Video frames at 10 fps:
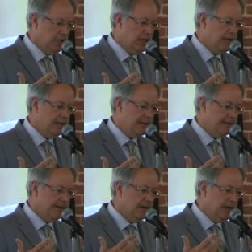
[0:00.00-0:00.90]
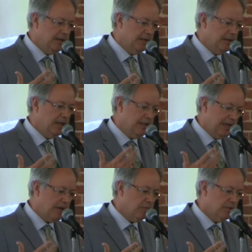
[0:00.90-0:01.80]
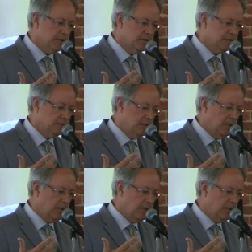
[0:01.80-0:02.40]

and that was